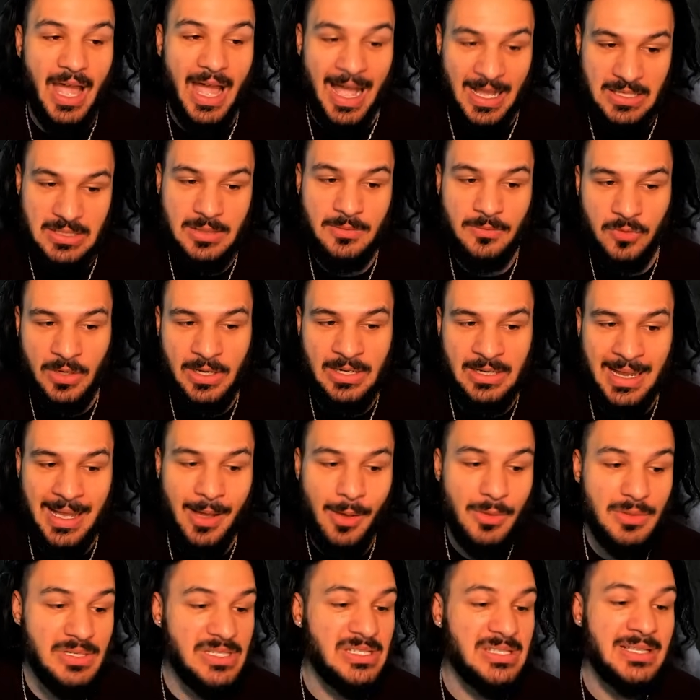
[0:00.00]
as of right
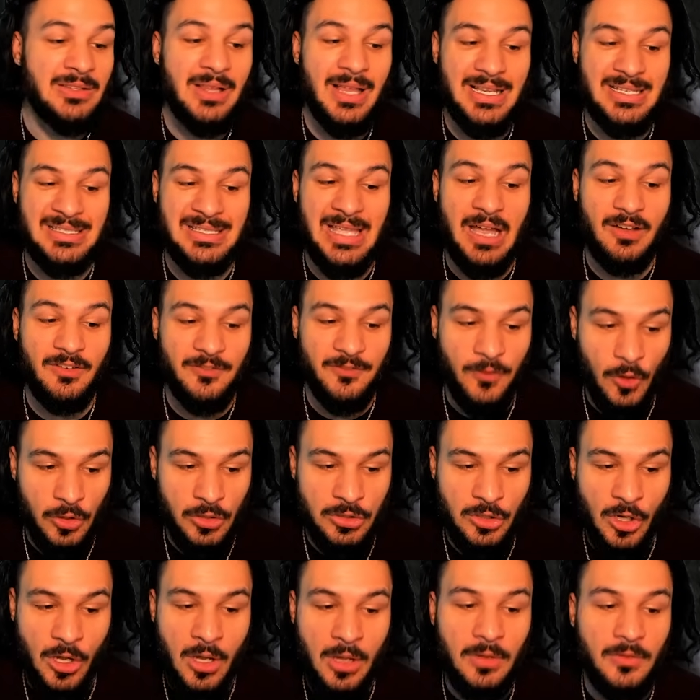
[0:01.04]
now, still has not
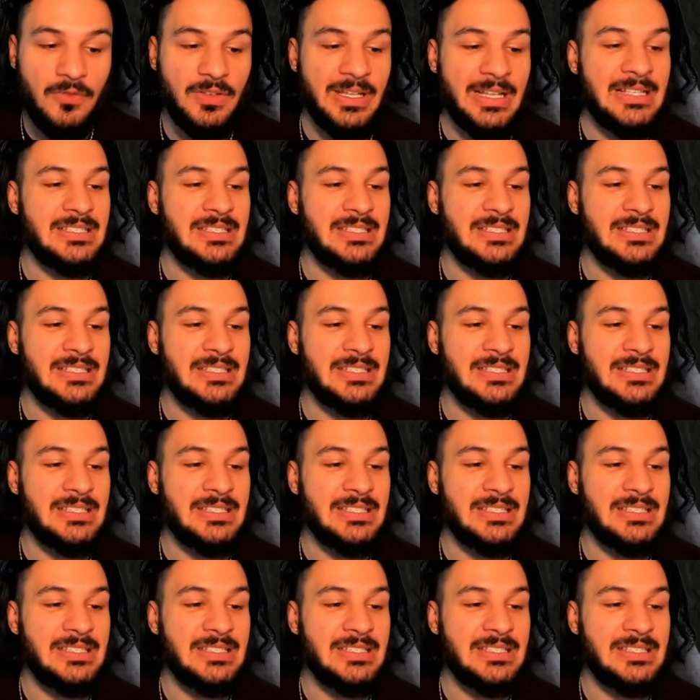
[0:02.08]
fallen off.